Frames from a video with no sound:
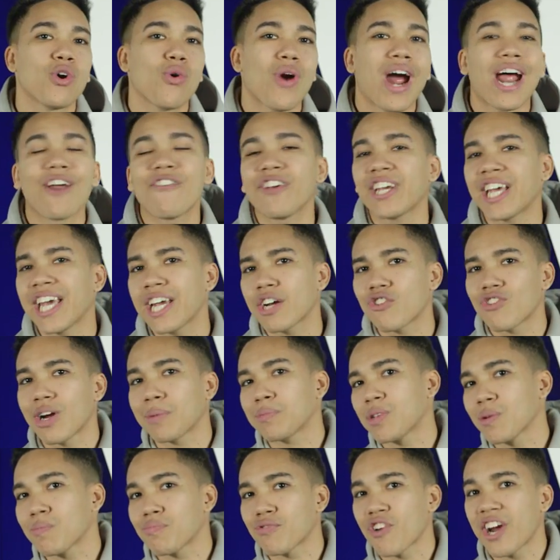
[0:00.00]
Harry Kane
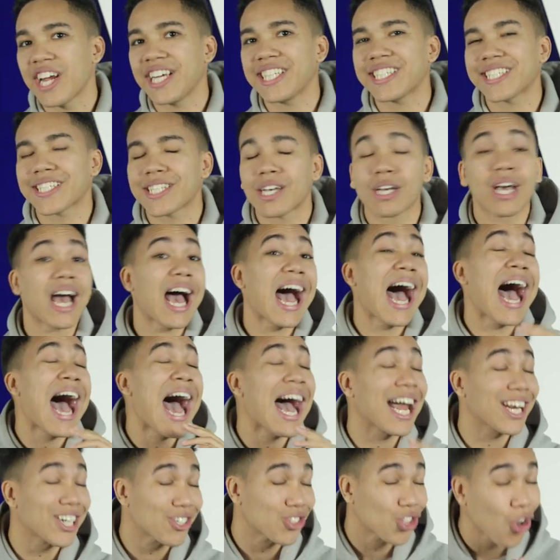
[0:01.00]
grabbed a brace,
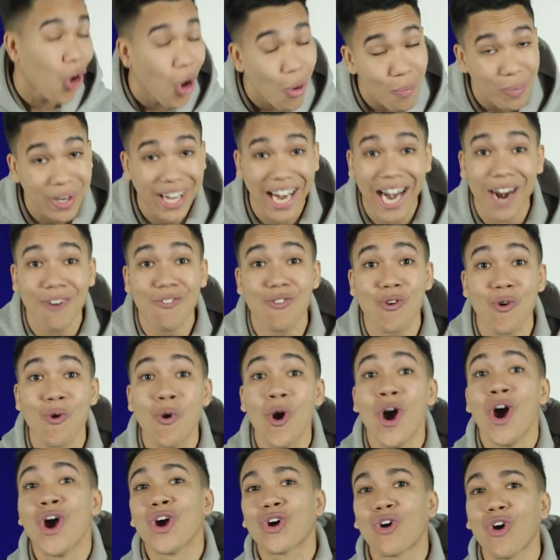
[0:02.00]
and Tom Carroll
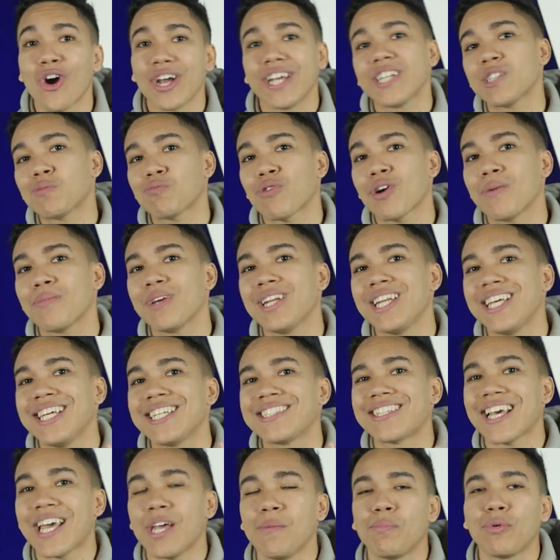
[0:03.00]
got his Premier League
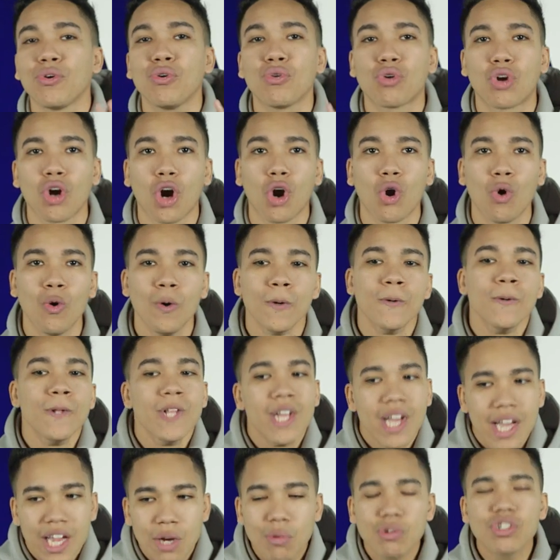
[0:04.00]
debut goal.
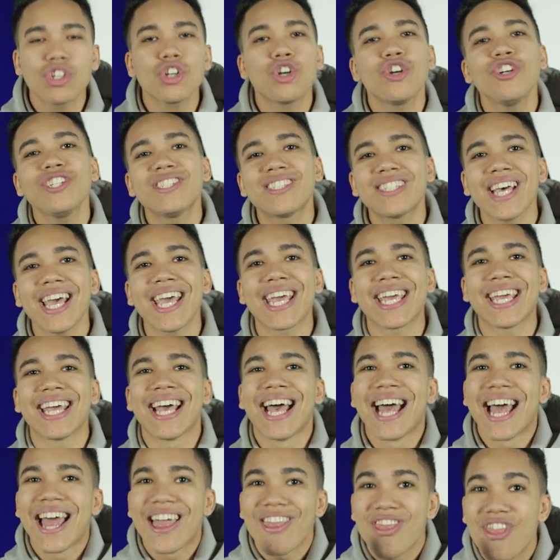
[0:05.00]
It was a good day.
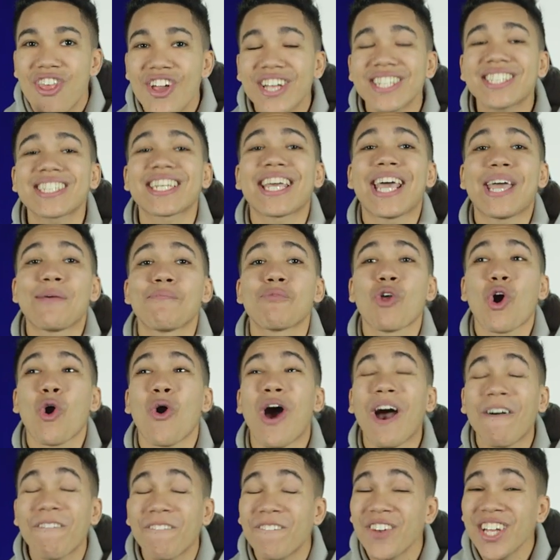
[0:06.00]
This game, though,
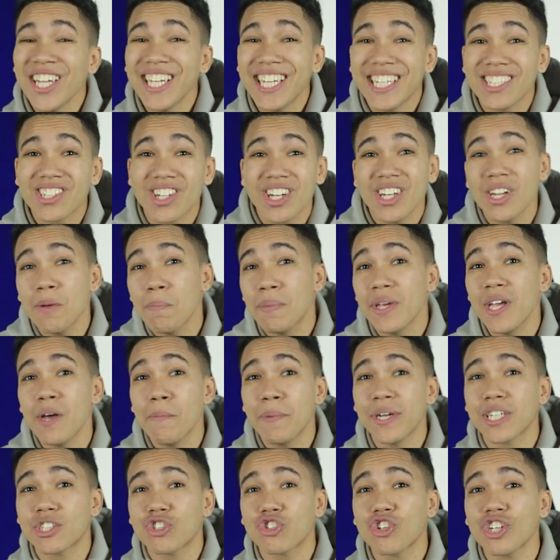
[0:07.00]
I think it's going to be a
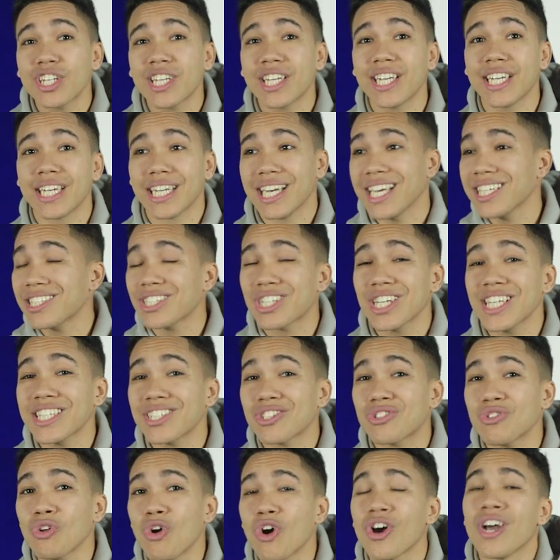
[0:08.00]
bit tricky. Let's, let's
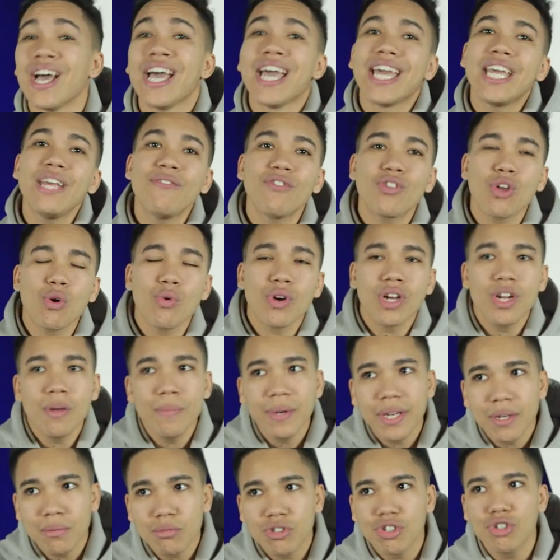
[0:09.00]
not, even though we're going to
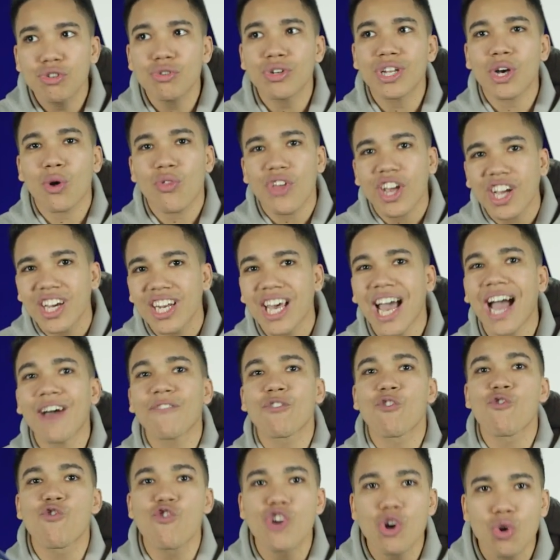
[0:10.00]
beat them two nil, they're going to have
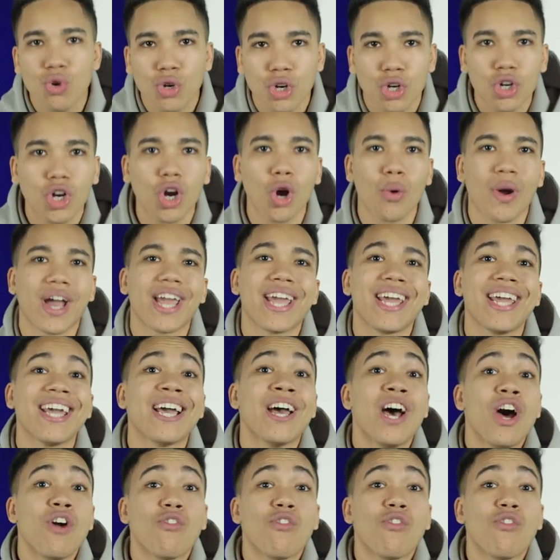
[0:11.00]
a real good go at it.